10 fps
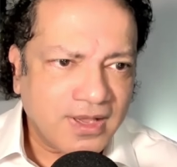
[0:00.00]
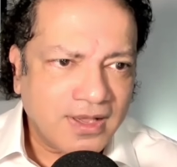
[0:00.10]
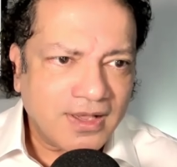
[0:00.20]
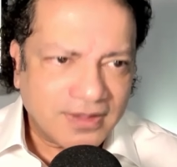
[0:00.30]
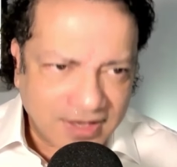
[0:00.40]

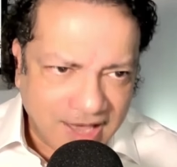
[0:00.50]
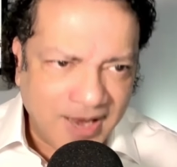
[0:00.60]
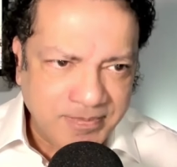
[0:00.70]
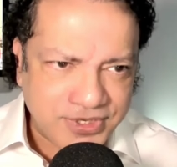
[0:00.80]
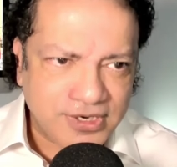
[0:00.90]
They
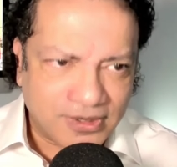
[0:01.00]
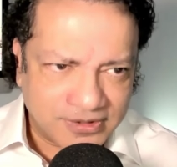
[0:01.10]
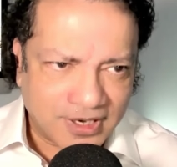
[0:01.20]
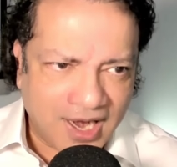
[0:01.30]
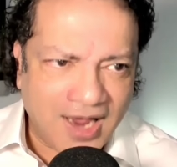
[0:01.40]
camped on
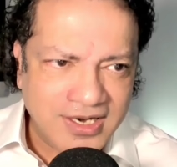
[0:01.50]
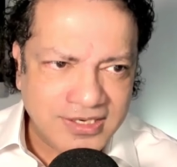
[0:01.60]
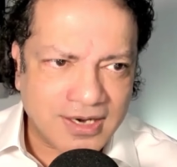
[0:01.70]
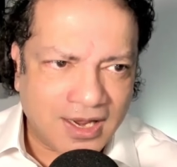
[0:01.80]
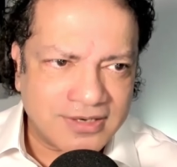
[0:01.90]
the land
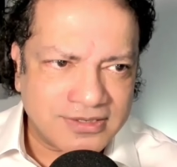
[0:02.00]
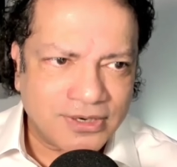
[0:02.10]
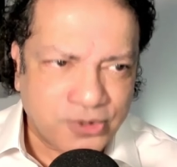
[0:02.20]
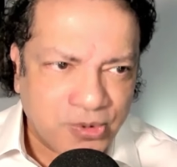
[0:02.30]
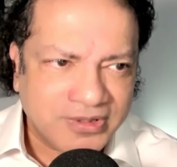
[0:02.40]
and
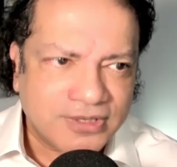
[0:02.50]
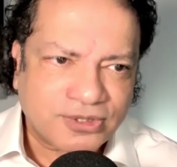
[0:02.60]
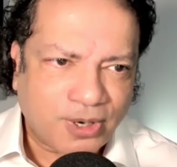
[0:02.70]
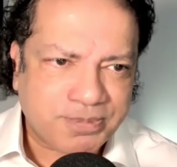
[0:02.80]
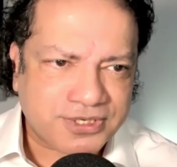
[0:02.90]
ruined the
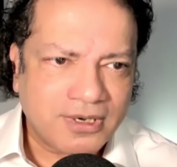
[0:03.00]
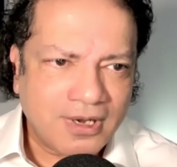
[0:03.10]
crops